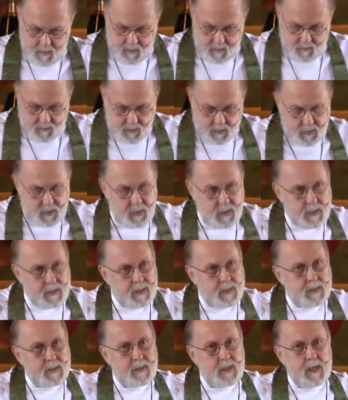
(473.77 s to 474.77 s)
When
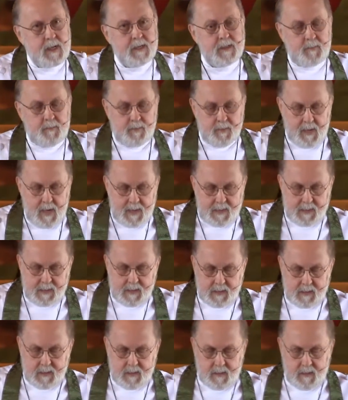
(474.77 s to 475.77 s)
Jesus says,
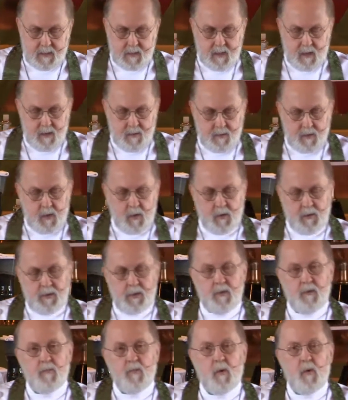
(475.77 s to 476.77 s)
blessed are those
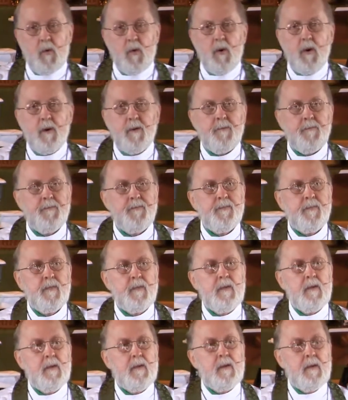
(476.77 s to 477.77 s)
who mourn,
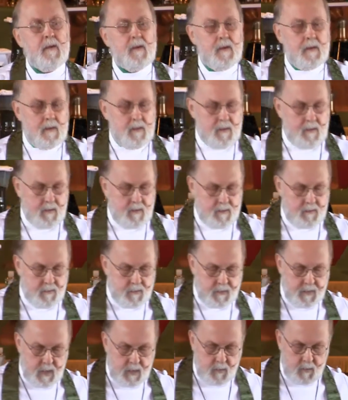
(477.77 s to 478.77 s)
for
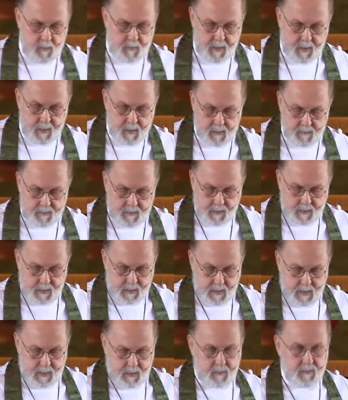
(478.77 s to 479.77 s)
they will be comforted,
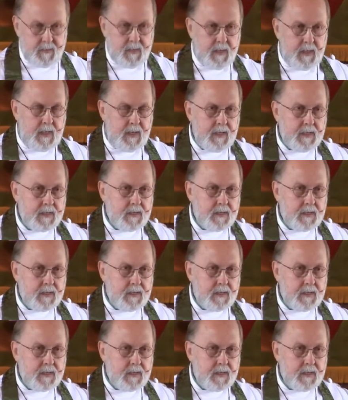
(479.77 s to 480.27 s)
I don't think he's